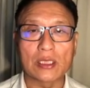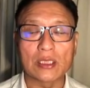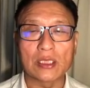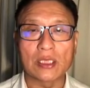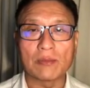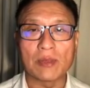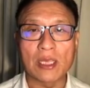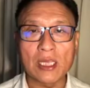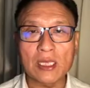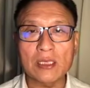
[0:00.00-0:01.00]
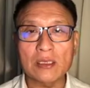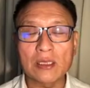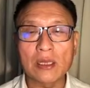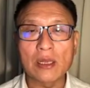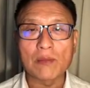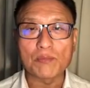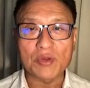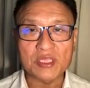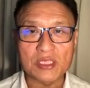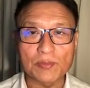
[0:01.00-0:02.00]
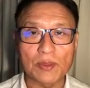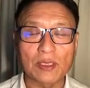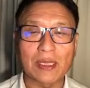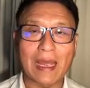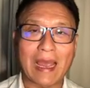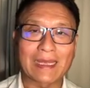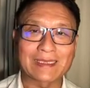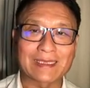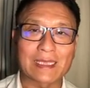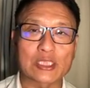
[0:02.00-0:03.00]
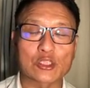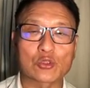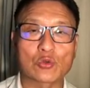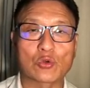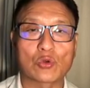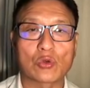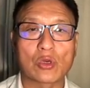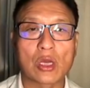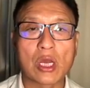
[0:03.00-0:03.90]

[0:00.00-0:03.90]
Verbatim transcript: the main principal access to